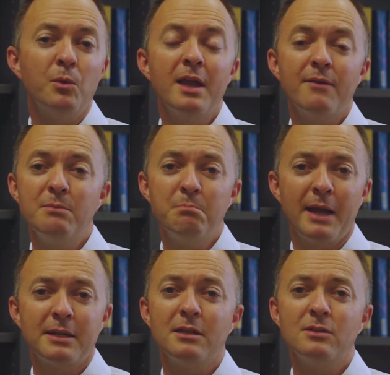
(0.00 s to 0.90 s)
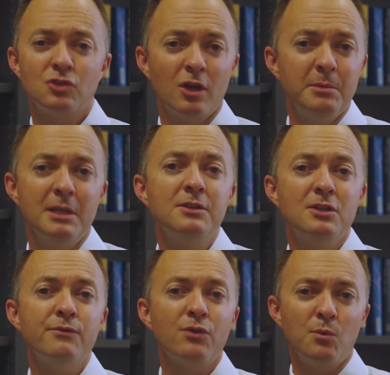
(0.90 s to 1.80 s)
We have impacted in so many
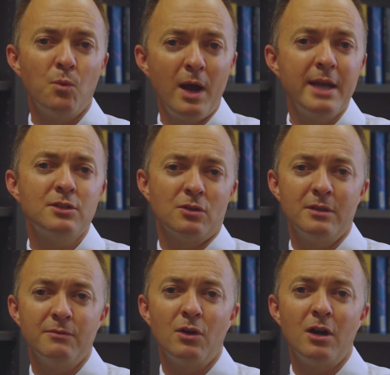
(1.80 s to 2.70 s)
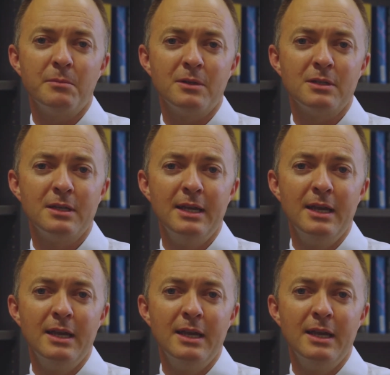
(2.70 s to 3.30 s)
different ways on the environment.